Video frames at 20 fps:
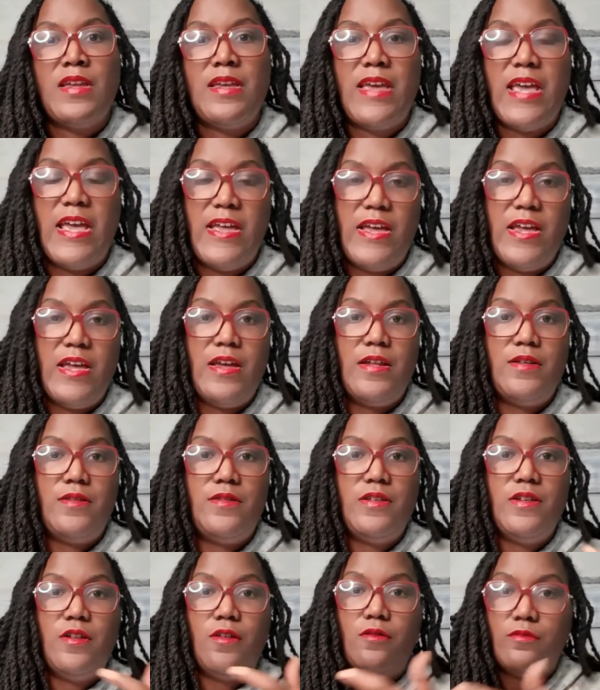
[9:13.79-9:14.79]
and
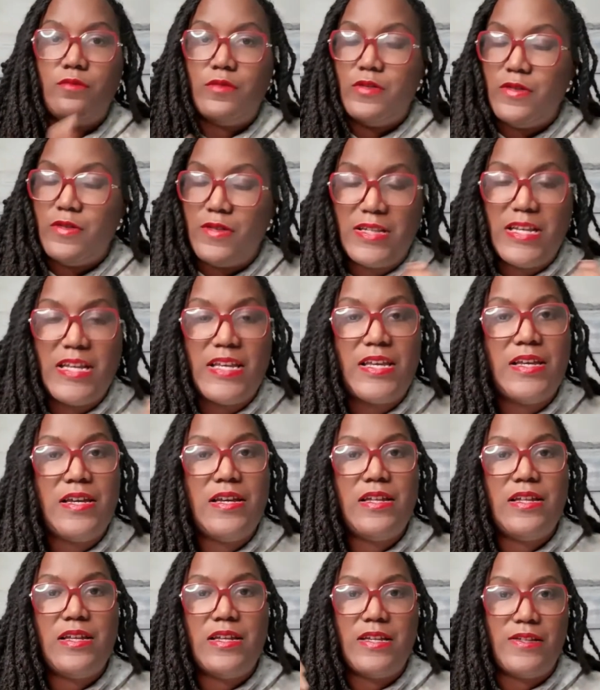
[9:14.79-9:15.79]
you sync
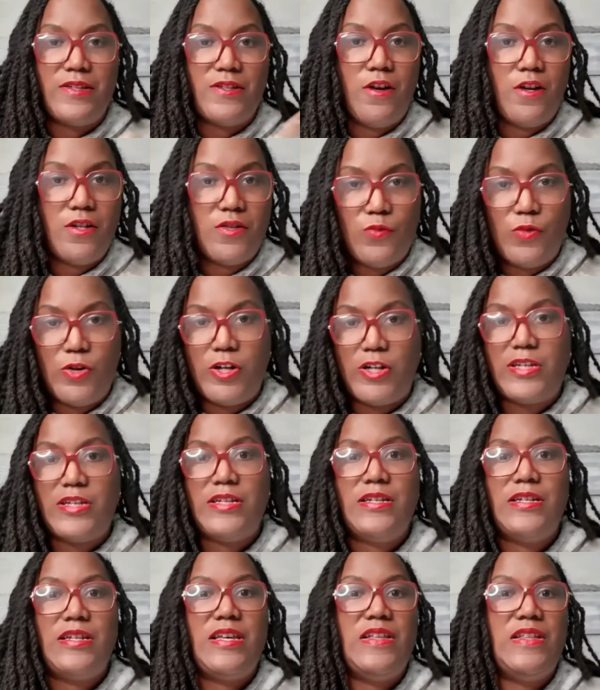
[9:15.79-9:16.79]
it, it starts
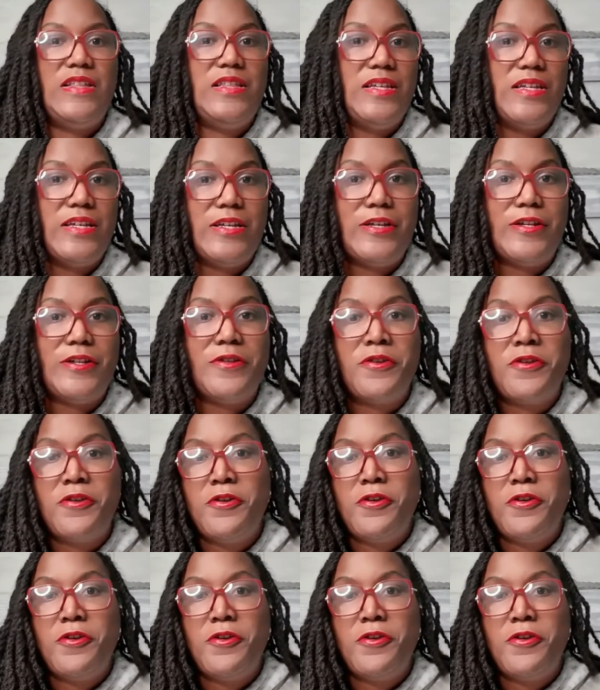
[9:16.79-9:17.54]
working, and then